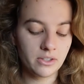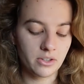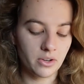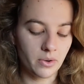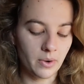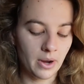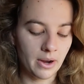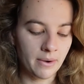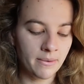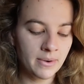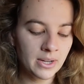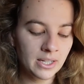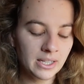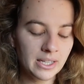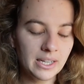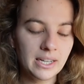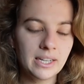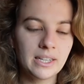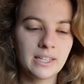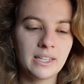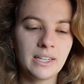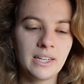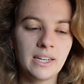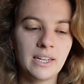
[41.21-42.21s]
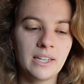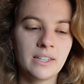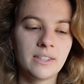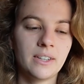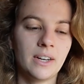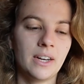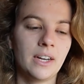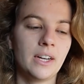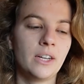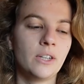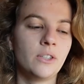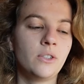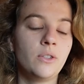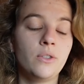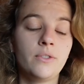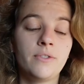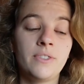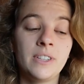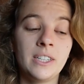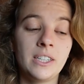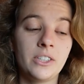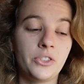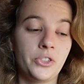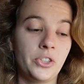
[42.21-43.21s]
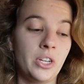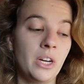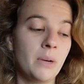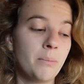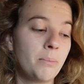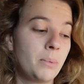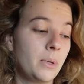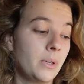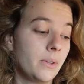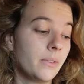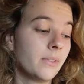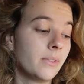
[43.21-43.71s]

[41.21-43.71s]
so I really need to finish up